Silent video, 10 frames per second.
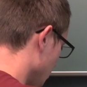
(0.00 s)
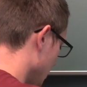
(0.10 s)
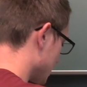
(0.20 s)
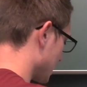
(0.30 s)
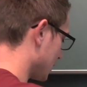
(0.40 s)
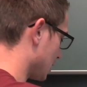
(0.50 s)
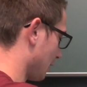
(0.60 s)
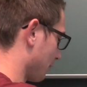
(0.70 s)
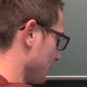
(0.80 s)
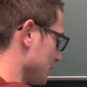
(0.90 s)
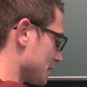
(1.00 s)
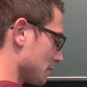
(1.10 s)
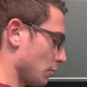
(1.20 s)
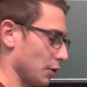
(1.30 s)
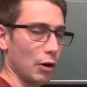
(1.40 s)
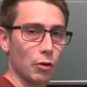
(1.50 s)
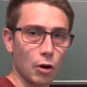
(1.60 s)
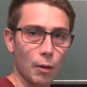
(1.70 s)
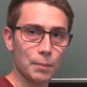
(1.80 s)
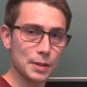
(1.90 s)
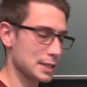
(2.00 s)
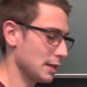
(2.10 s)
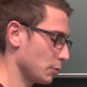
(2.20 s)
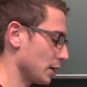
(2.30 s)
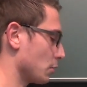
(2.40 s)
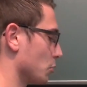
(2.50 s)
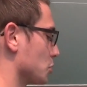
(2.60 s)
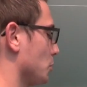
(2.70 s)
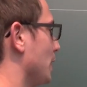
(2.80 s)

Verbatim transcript: unit side length is on our compass, and then we are going to